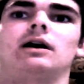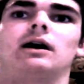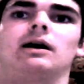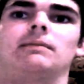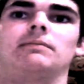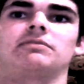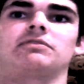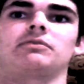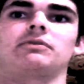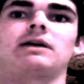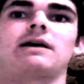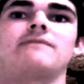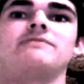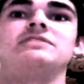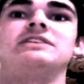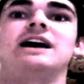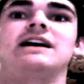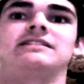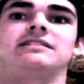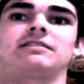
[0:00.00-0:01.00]
So we have
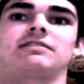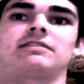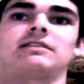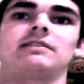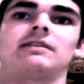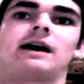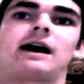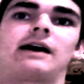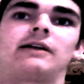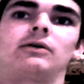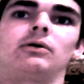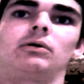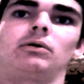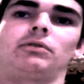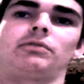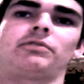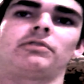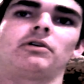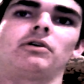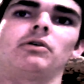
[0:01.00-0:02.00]
yet to see that
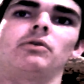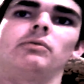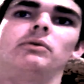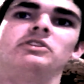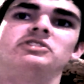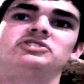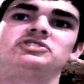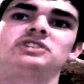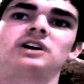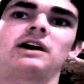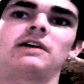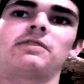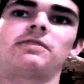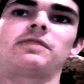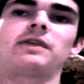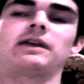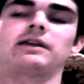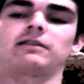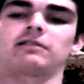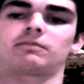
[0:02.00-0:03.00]
also, which I
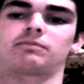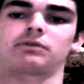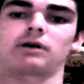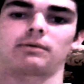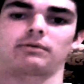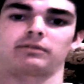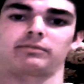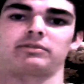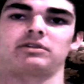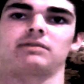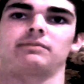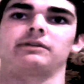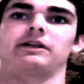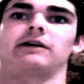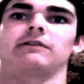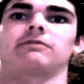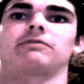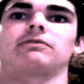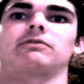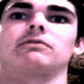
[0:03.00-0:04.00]
think is probably going to be coming
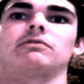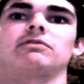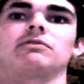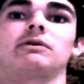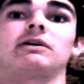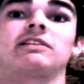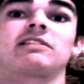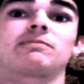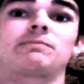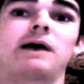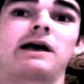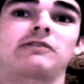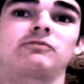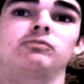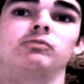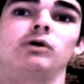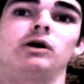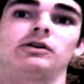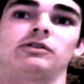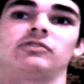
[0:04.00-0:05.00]
out soon. So expect
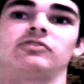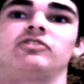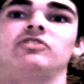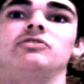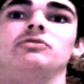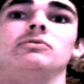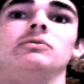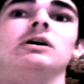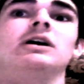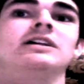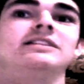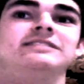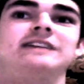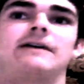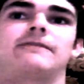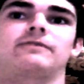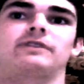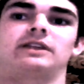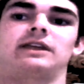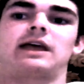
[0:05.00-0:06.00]
one or two,
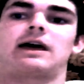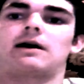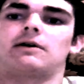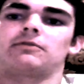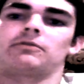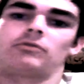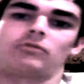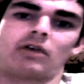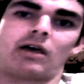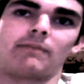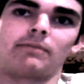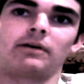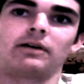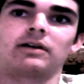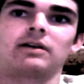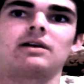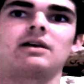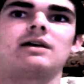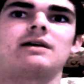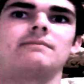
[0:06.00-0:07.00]
definitely Hauser's Epic,
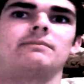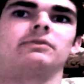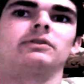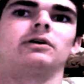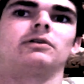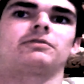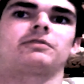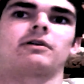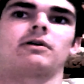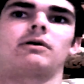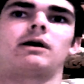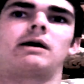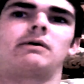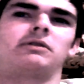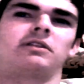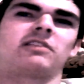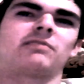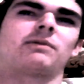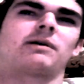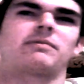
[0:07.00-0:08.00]
but also I would
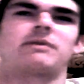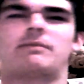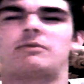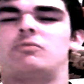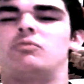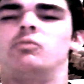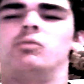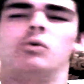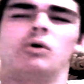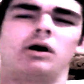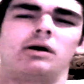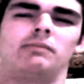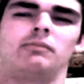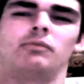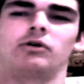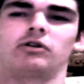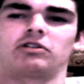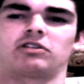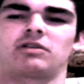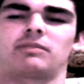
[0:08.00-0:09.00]
expect maybe one
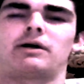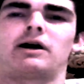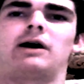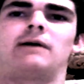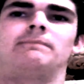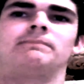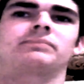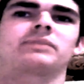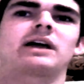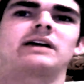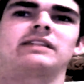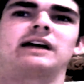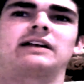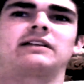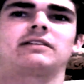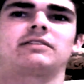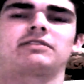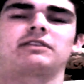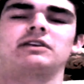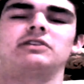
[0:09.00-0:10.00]
more to come out. I'd like to
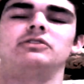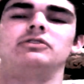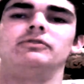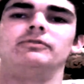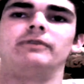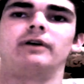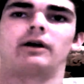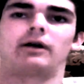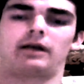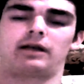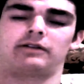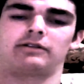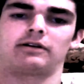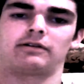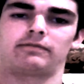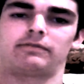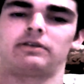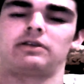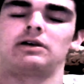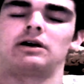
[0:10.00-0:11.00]
see a new variant of
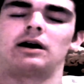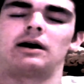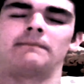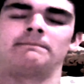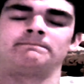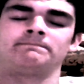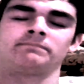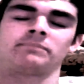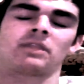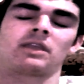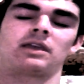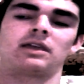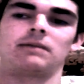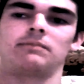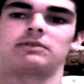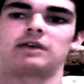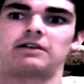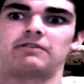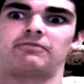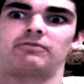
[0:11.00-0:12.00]
the
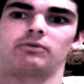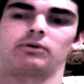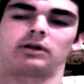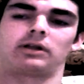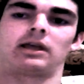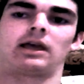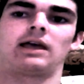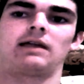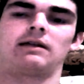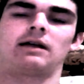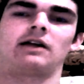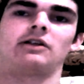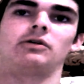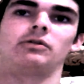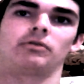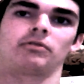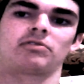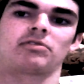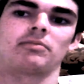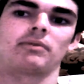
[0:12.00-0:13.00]
MK48. I know
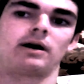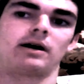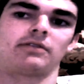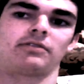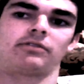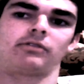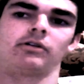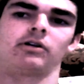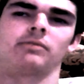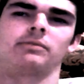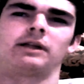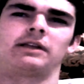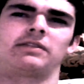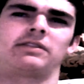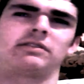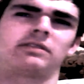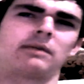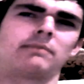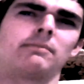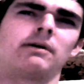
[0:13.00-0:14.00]
there's the Mod Zero, but I
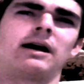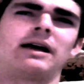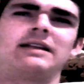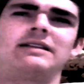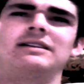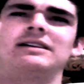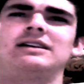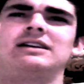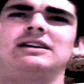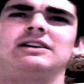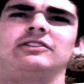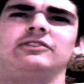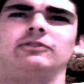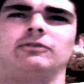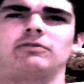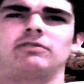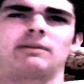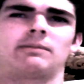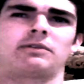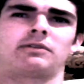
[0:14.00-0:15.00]
think they might do
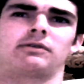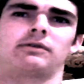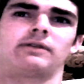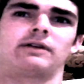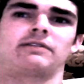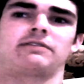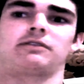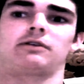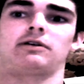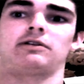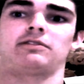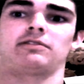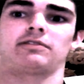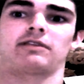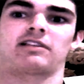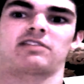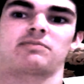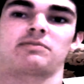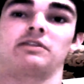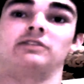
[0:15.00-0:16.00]
something around that series since
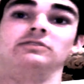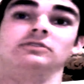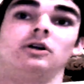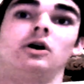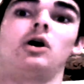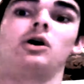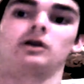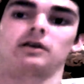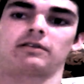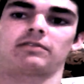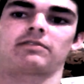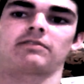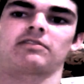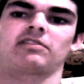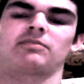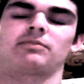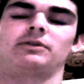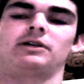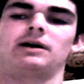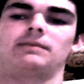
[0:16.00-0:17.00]
that's been the longest since it's
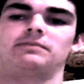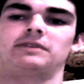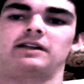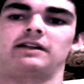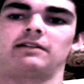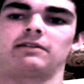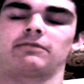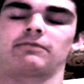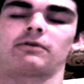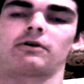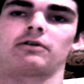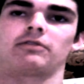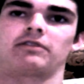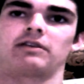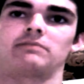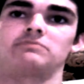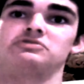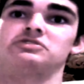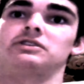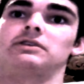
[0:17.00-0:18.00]
been updated as far as
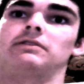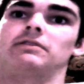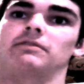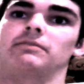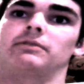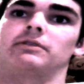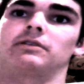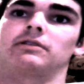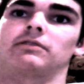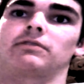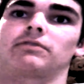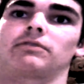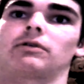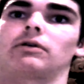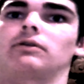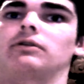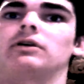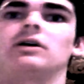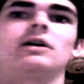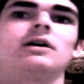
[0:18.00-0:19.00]
MGs have been
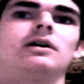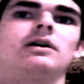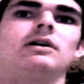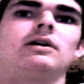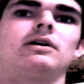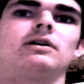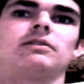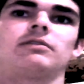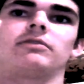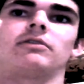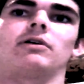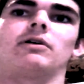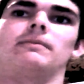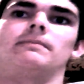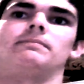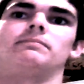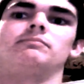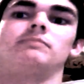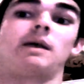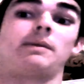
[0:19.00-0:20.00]
concerned. So
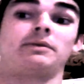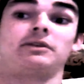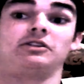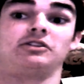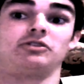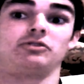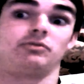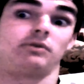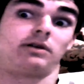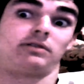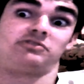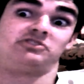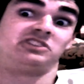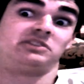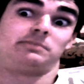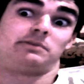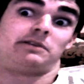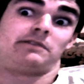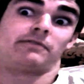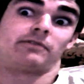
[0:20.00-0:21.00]
maybe a new
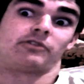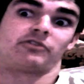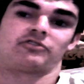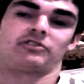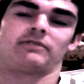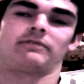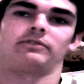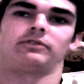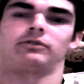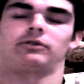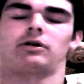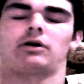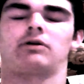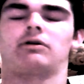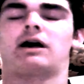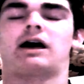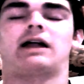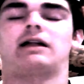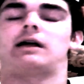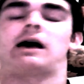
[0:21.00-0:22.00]
GP version of it or no.
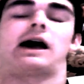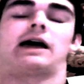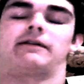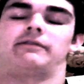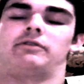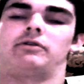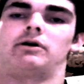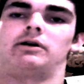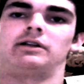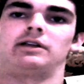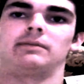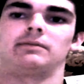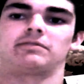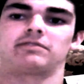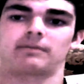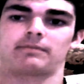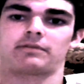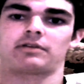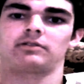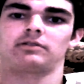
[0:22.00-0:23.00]
I have no idea, but
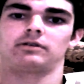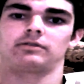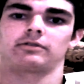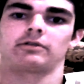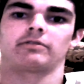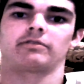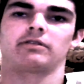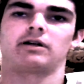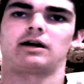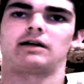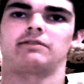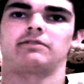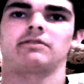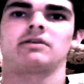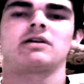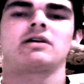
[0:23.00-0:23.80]
something along those lines.